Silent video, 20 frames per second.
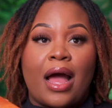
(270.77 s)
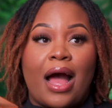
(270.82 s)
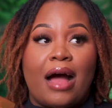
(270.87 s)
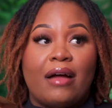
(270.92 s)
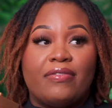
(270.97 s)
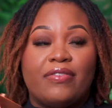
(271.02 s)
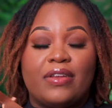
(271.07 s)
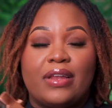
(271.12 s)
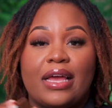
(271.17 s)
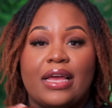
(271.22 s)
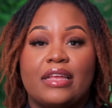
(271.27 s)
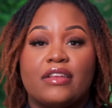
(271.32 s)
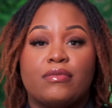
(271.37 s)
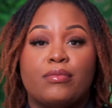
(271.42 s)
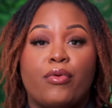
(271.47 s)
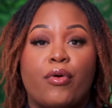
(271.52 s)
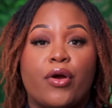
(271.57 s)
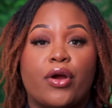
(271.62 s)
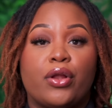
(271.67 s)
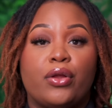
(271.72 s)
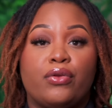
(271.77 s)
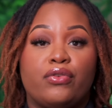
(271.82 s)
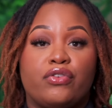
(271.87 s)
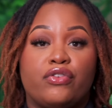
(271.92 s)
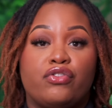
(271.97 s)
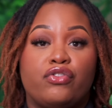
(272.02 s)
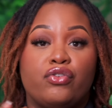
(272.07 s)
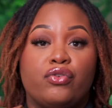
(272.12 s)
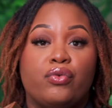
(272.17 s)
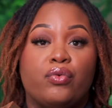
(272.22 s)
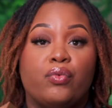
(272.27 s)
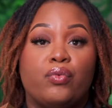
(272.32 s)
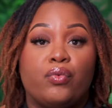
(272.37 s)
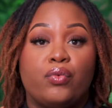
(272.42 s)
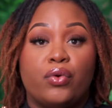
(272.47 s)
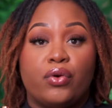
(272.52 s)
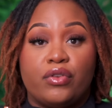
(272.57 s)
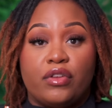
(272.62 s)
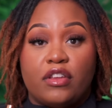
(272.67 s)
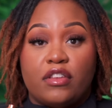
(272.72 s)
I feel like it's more closer to
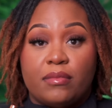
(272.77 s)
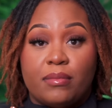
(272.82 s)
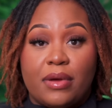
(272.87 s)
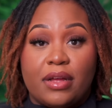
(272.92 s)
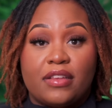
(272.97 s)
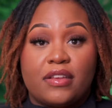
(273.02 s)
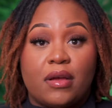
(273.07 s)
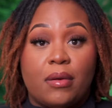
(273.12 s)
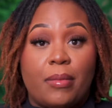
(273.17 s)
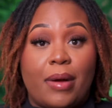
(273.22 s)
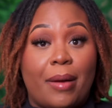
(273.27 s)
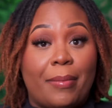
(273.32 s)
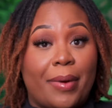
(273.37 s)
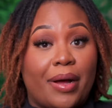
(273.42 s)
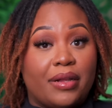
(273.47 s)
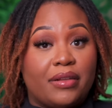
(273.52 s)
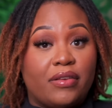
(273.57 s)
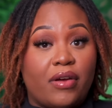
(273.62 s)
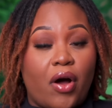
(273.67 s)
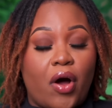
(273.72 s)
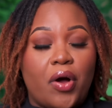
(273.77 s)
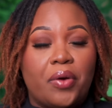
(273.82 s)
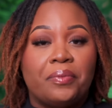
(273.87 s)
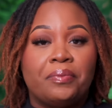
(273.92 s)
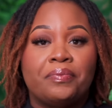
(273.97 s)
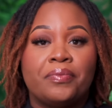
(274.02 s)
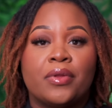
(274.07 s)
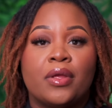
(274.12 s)
Rose's Musk by Montal,